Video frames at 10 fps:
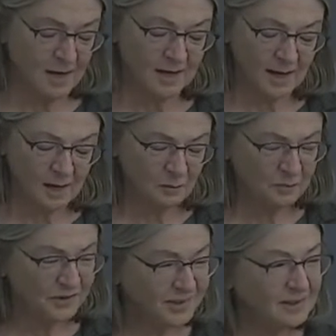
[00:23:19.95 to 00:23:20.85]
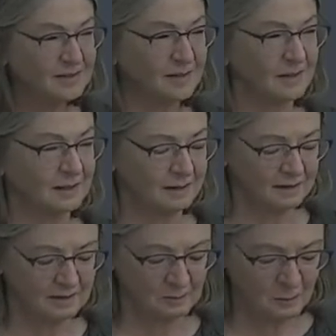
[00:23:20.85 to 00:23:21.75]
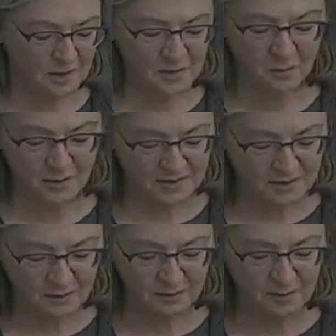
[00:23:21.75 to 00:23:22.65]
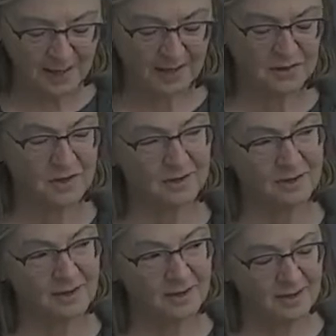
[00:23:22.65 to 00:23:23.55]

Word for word: And how pleasing it was once to imagine